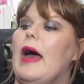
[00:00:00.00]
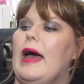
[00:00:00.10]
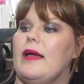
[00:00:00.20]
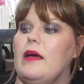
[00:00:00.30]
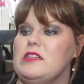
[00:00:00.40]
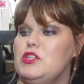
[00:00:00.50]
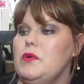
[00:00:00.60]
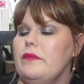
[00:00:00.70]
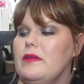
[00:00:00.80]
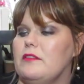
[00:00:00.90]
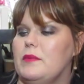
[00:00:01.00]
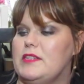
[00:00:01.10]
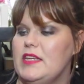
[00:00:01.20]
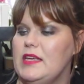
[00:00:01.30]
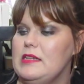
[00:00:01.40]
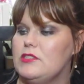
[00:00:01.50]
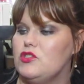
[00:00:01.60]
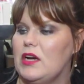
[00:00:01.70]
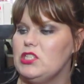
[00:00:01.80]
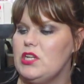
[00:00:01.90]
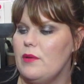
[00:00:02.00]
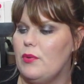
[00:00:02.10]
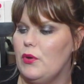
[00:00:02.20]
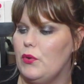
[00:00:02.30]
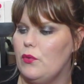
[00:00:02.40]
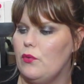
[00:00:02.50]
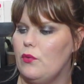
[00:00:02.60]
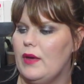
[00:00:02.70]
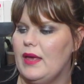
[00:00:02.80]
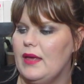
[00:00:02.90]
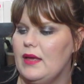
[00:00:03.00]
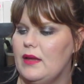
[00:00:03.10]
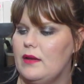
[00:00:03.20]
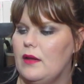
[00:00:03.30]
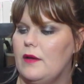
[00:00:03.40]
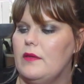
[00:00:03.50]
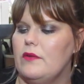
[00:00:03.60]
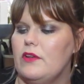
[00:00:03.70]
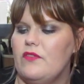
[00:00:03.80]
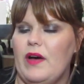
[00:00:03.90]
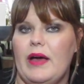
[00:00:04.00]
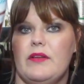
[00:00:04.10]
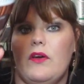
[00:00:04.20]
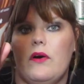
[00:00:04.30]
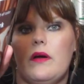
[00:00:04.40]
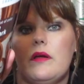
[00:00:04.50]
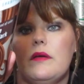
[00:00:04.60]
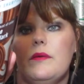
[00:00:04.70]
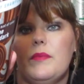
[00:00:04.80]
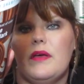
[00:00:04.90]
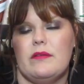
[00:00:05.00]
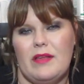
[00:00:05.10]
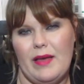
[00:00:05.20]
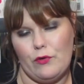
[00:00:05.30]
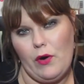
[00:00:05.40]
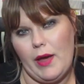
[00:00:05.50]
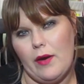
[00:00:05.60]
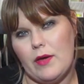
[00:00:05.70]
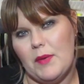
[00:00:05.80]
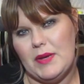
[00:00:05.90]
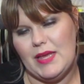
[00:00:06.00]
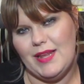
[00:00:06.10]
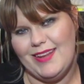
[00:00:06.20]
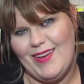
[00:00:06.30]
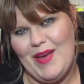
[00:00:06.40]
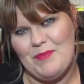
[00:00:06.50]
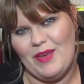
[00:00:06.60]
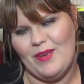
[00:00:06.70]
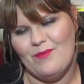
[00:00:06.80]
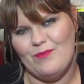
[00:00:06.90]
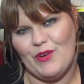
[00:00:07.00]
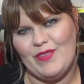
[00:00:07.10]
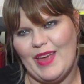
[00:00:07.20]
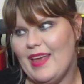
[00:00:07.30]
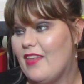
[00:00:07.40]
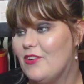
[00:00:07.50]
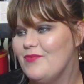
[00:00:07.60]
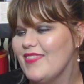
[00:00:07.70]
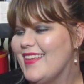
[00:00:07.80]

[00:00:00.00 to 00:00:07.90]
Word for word: I got two of these Batiste dry shampoo and Divine Dark because I have gray hair coming in. You know, happy birthday, Heather.